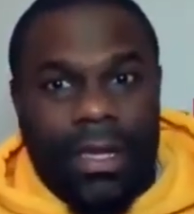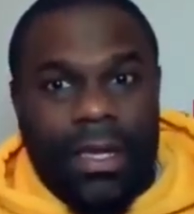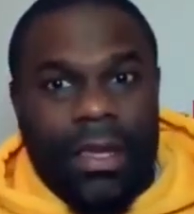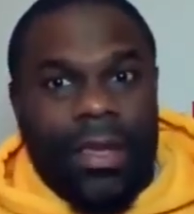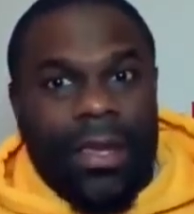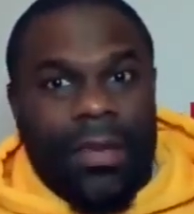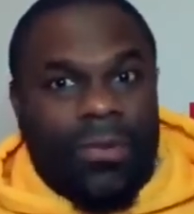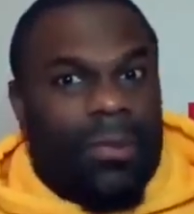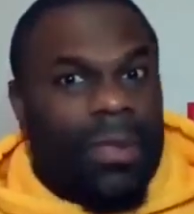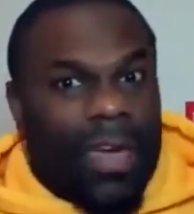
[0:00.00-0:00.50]

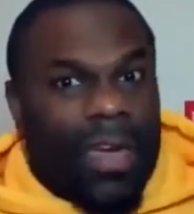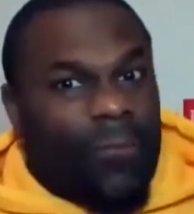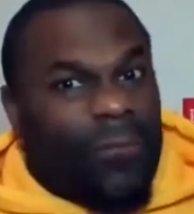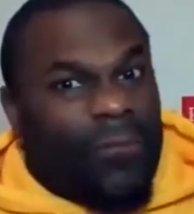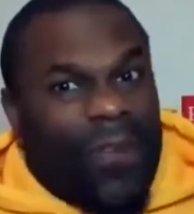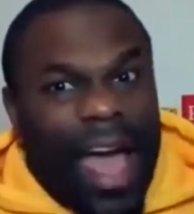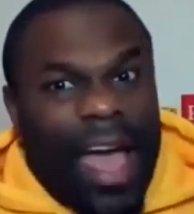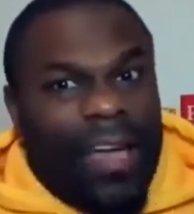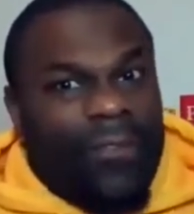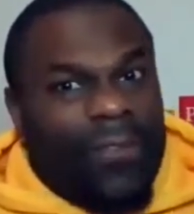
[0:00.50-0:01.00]
From like
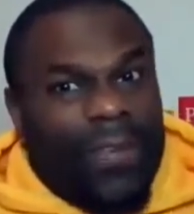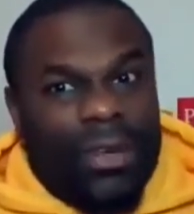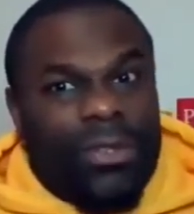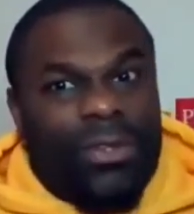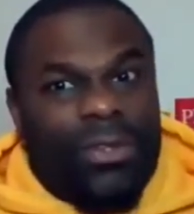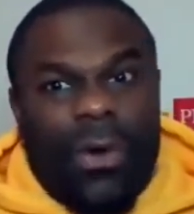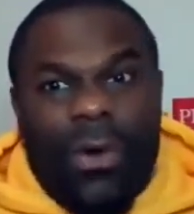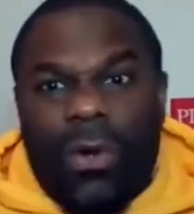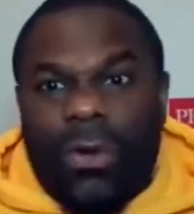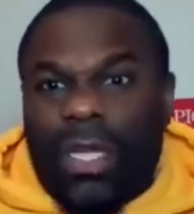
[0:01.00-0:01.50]
5 years
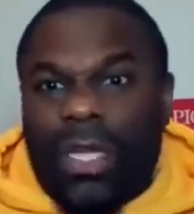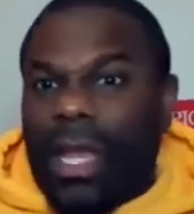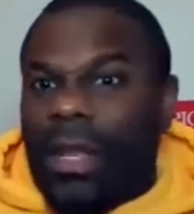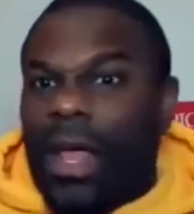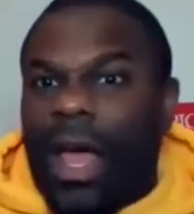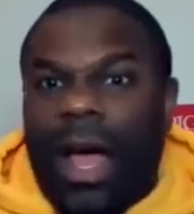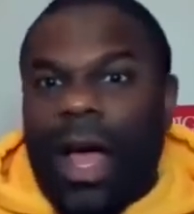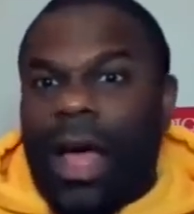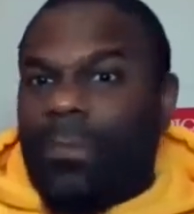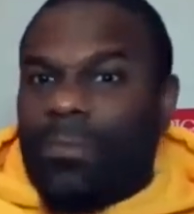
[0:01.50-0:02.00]
old and
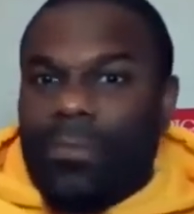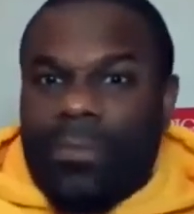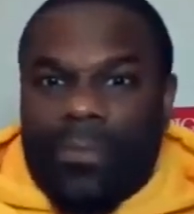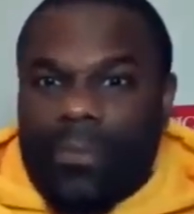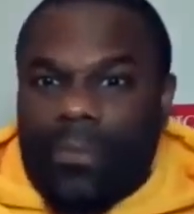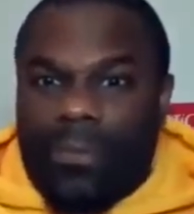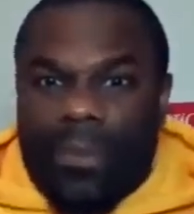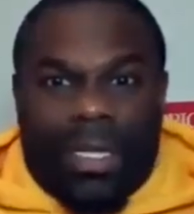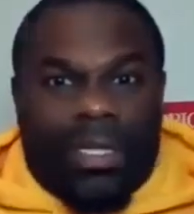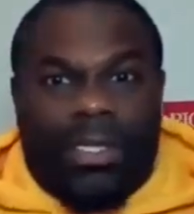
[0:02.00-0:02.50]
up
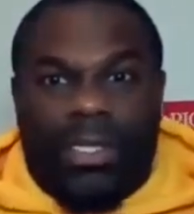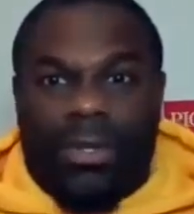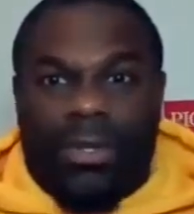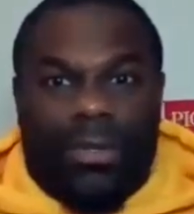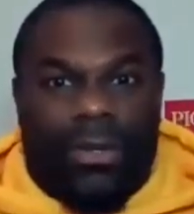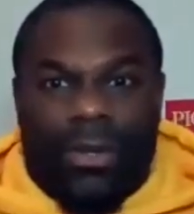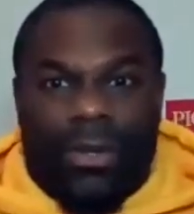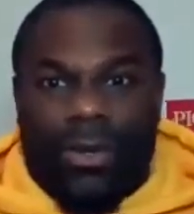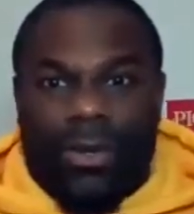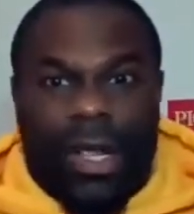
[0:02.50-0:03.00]
until
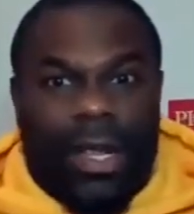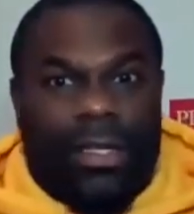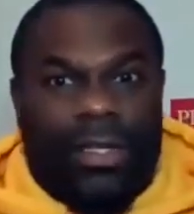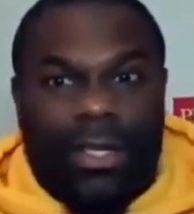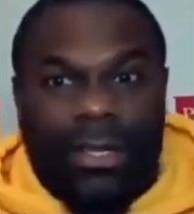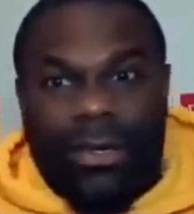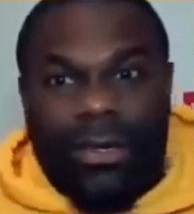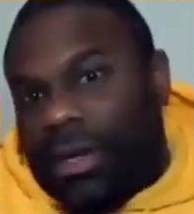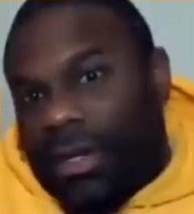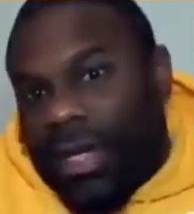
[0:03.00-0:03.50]
you're
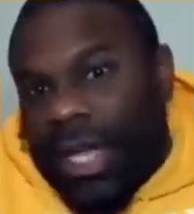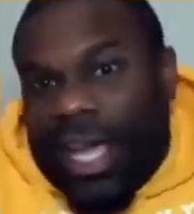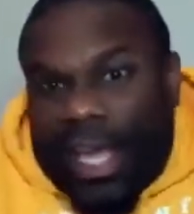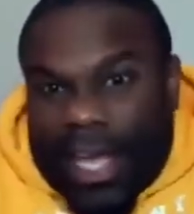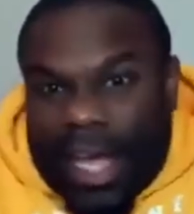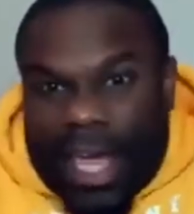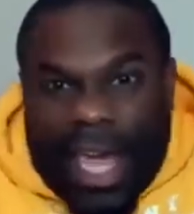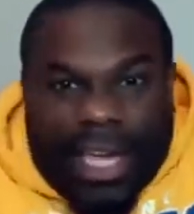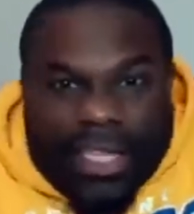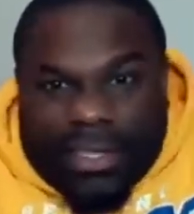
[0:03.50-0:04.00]
like
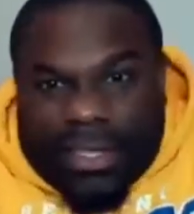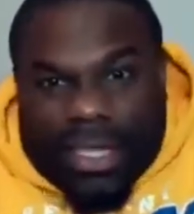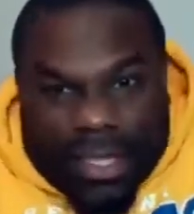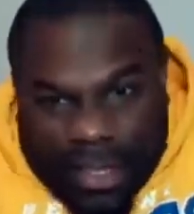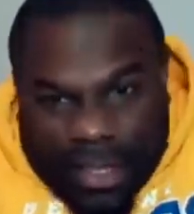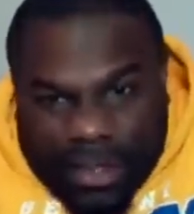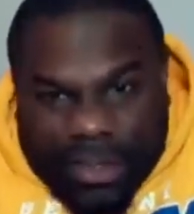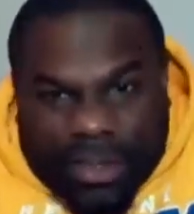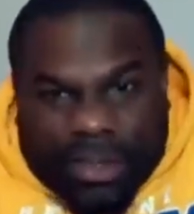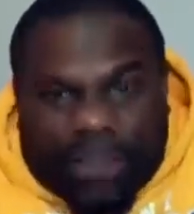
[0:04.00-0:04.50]
ancient and
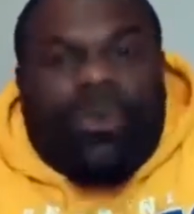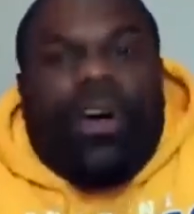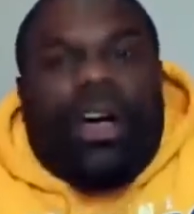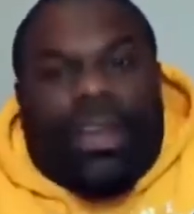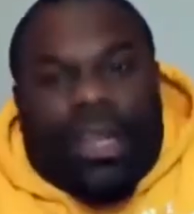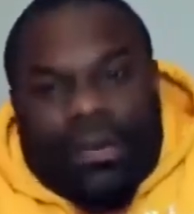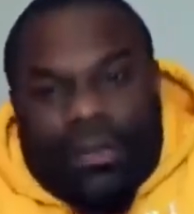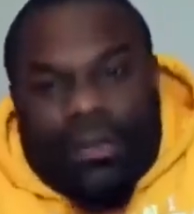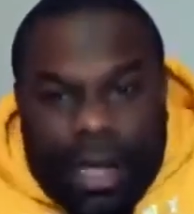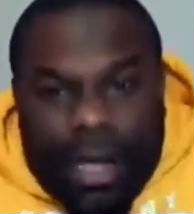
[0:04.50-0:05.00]
you're just
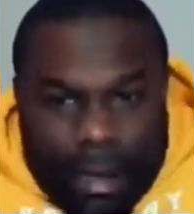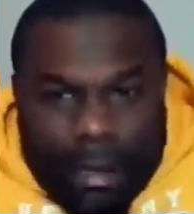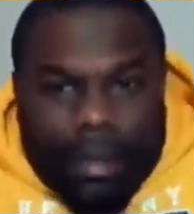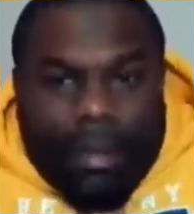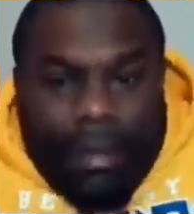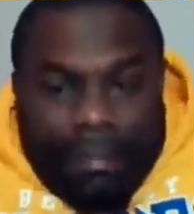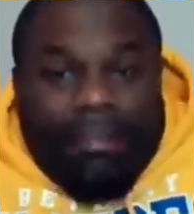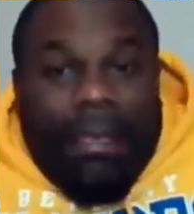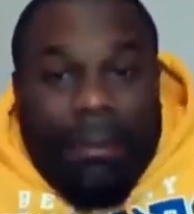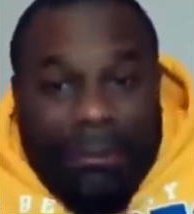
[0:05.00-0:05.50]
walking around like,
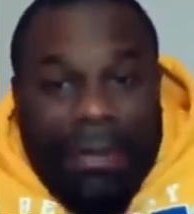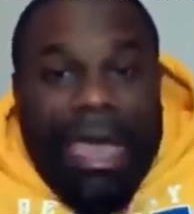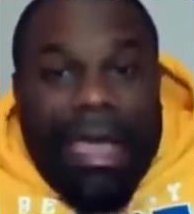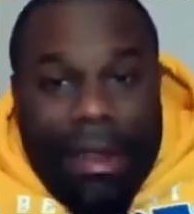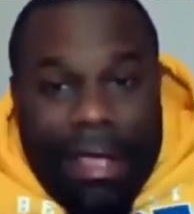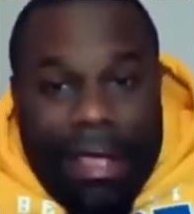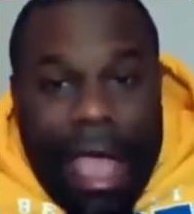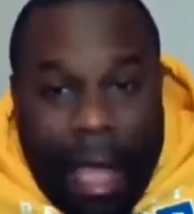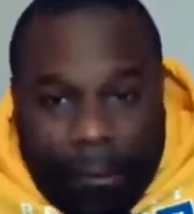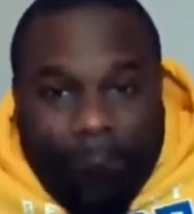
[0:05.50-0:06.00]
can
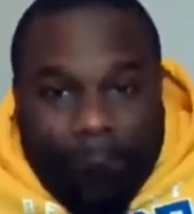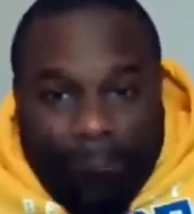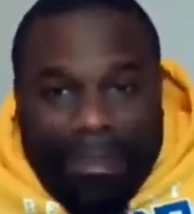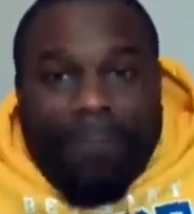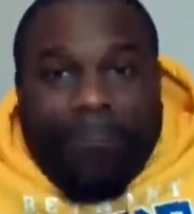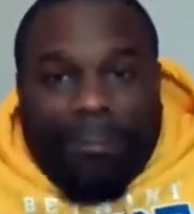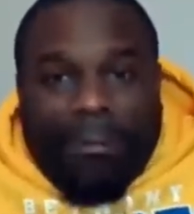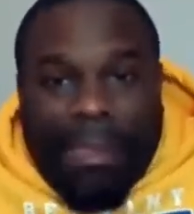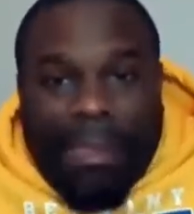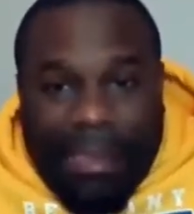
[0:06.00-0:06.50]
somebody help me,
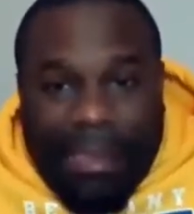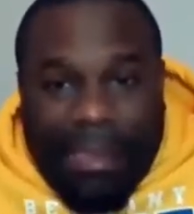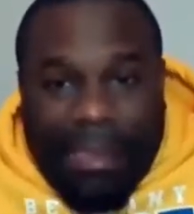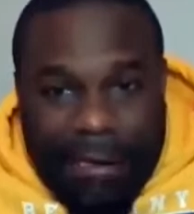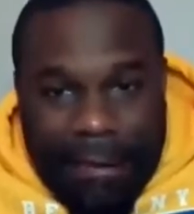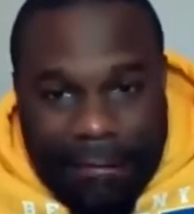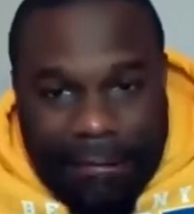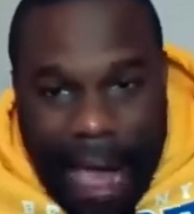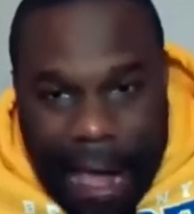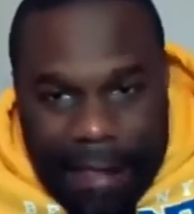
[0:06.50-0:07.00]

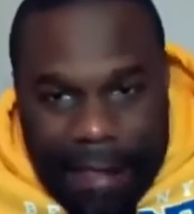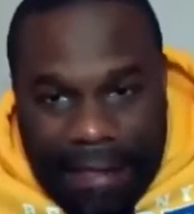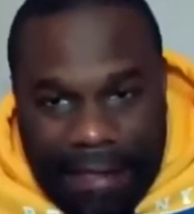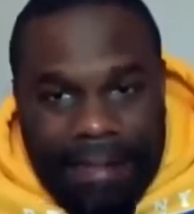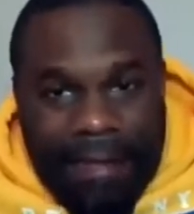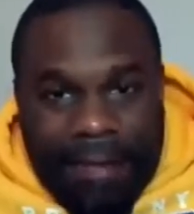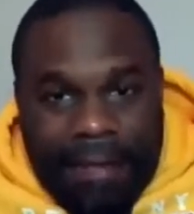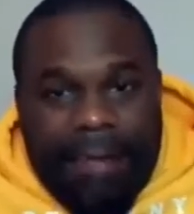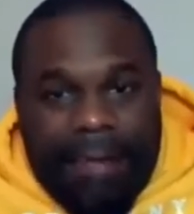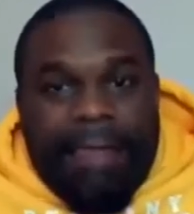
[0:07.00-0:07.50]
please? I
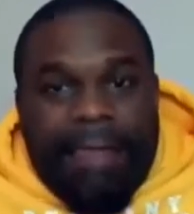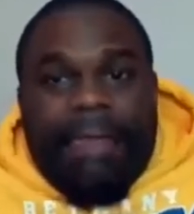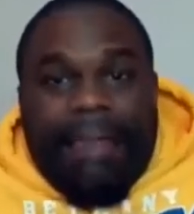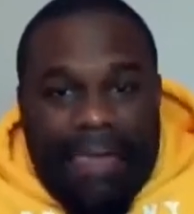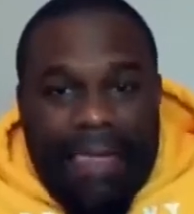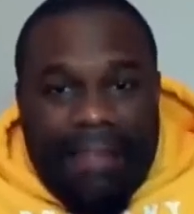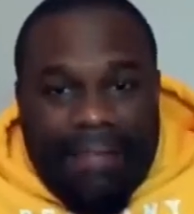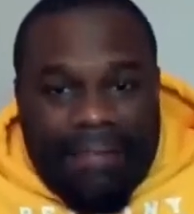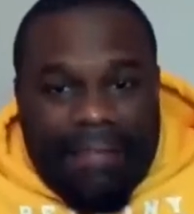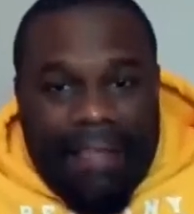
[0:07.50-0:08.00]
need to
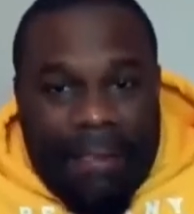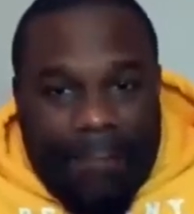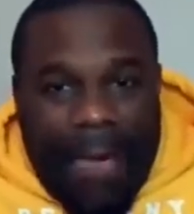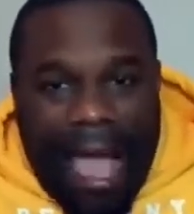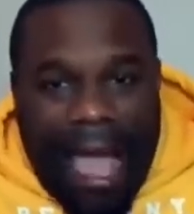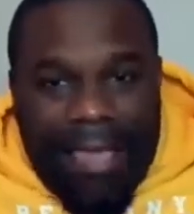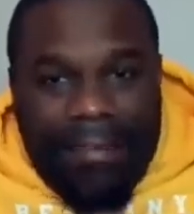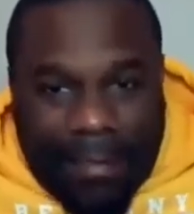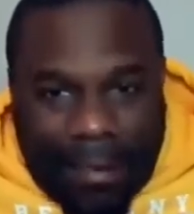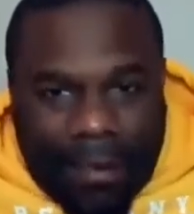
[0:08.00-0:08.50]
get some
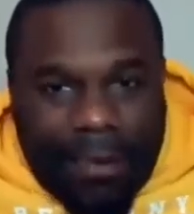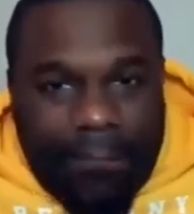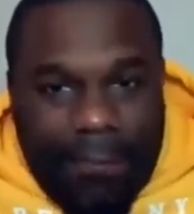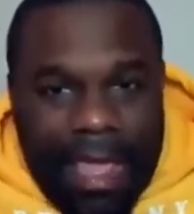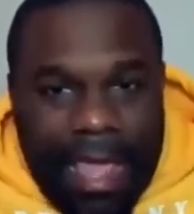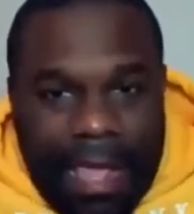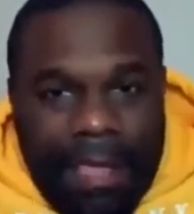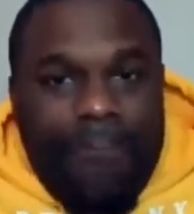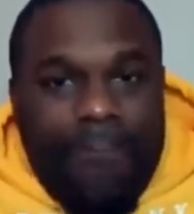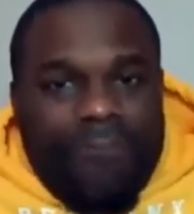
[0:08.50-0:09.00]
ice
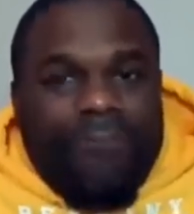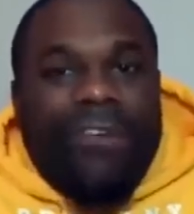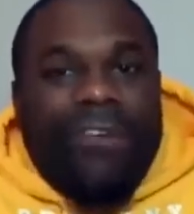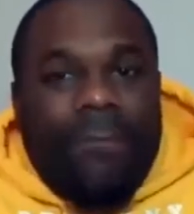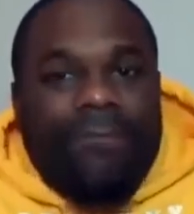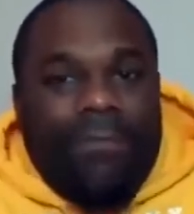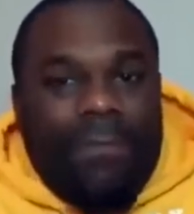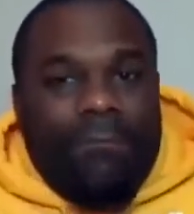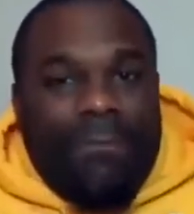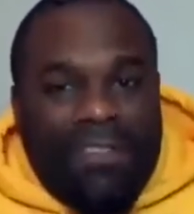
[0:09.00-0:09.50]
cream from
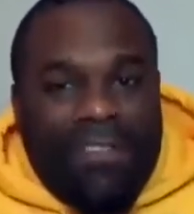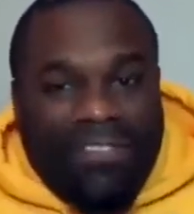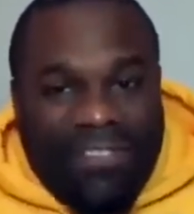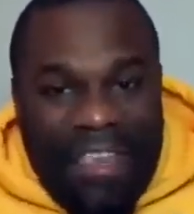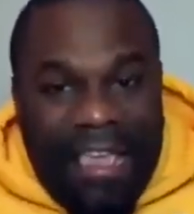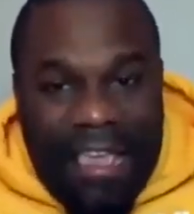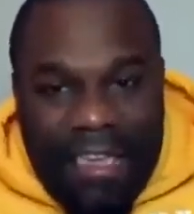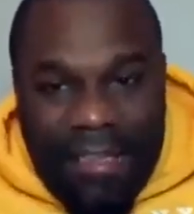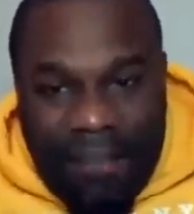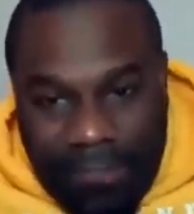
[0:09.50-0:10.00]
the
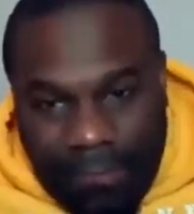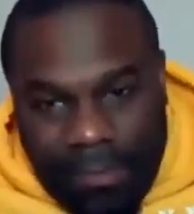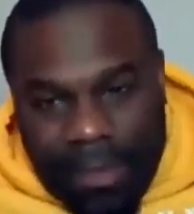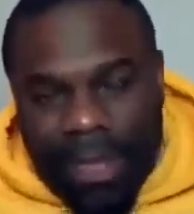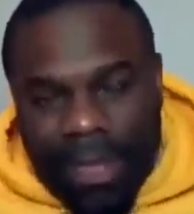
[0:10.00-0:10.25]
machine.